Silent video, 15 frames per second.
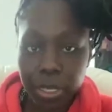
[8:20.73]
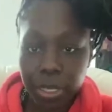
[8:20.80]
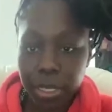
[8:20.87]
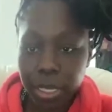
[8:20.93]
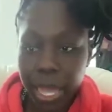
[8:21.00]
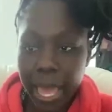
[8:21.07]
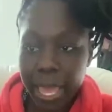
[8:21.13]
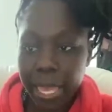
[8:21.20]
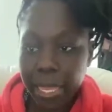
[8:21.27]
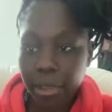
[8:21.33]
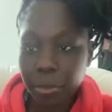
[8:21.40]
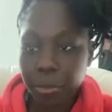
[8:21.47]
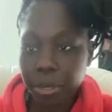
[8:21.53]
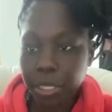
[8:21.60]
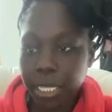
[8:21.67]
Like,
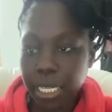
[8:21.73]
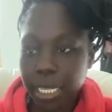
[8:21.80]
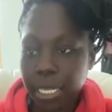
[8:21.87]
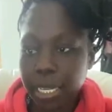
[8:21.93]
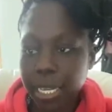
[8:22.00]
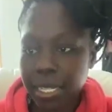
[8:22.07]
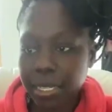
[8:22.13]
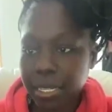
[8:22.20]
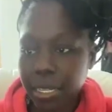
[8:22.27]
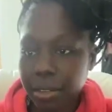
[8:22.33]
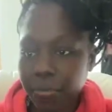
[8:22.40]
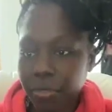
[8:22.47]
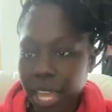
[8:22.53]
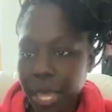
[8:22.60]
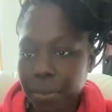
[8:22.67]
really get to
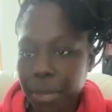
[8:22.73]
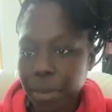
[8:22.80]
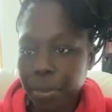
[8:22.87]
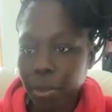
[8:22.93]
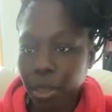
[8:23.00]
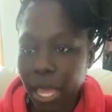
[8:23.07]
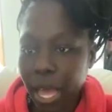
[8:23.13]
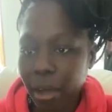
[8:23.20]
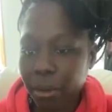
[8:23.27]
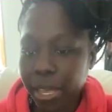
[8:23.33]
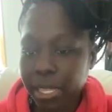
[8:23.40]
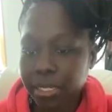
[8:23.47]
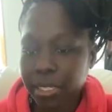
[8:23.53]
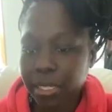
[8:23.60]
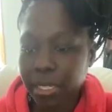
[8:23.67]
vet people out
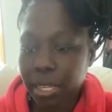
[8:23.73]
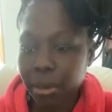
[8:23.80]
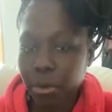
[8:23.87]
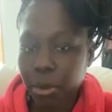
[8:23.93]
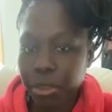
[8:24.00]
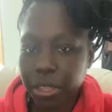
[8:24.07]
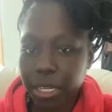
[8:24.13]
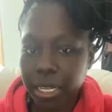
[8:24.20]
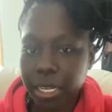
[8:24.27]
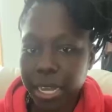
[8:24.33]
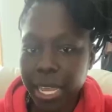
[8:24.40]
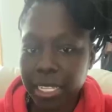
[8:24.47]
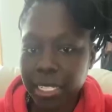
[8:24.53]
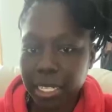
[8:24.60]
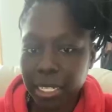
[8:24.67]
and see where the
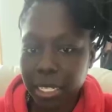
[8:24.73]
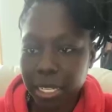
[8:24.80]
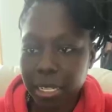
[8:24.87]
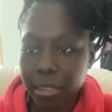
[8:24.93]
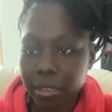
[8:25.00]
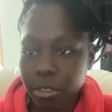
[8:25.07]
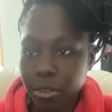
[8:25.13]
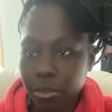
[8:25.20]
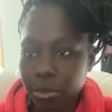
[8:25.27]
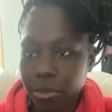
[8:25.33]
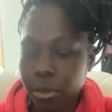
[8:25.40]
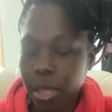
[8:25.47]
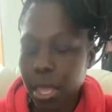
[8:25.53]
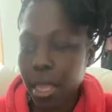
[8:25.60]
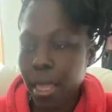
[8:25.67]
connection leads
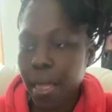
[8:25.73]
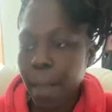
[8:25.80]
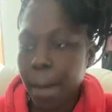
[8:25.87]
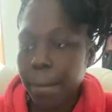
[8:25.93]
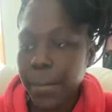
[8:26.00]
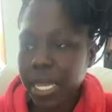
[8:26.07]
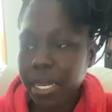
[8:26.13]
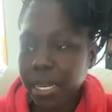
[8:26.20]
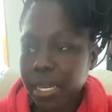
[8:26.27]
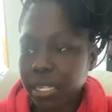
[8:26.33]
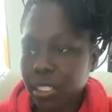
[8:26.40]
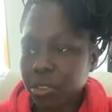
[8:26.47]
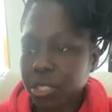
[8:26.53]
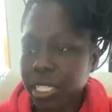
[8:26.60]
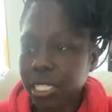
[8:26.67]
you,
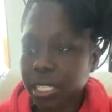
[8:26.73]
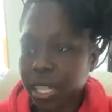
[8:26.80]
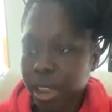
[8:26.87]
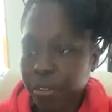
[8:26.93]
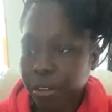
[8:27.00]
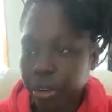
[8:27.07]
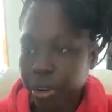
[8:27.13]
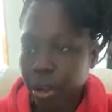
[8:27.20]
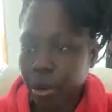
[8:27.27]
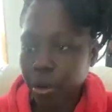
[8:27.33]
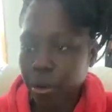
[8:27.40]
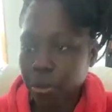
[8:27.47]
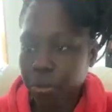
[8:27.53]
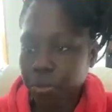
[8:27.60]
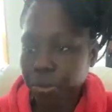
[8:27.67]
because you just never
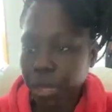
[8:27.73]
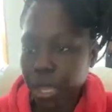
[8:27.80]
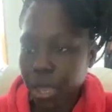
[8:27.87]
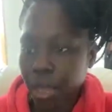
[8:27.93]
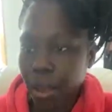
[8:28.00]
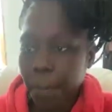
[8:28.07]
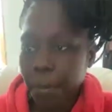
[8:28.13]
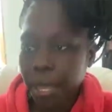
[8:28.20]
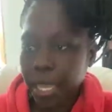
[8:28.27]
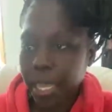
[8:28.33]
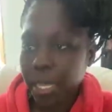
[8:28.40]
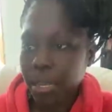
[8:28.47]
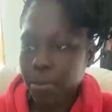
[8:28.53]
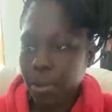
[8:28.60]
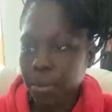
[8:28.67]
know. But
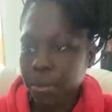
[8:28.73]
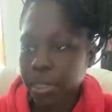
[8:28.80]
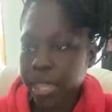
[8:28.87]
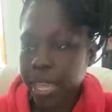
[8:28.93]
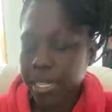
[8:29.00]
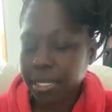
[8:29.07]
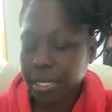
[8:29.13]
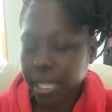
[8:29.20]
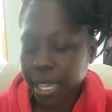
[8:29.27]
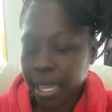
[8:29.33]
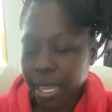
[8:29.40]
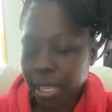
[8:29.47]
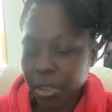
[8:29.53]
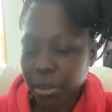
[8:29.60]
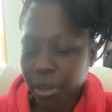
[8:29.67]
anyway, with that
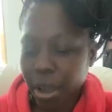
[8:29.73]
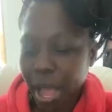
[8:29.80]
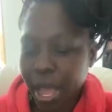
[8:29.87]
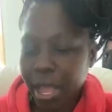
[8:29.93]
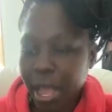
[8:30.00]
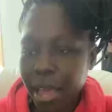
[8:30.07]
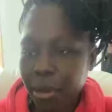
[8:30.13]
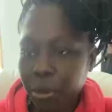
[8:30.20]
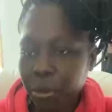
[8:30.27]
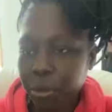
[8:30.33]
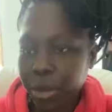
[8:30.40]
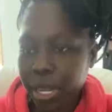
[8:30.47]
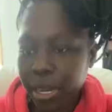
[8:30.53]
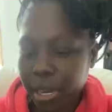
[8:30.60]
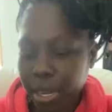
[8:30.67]
said, you know, I got a
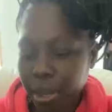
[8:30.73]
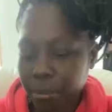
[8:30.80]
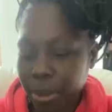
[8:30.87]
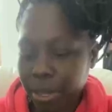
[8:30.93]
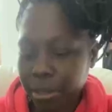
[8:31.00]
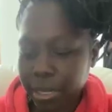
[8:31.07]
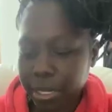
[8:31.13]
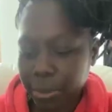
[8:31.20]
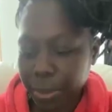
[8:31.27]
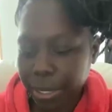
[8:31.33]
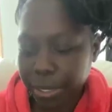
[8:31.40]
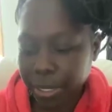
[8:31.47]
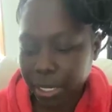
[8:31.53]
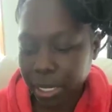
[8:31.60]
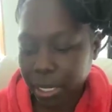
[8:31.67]
reading about this
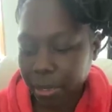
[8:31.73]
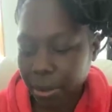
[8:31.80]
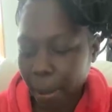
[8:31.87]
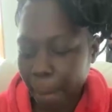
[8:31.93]
person.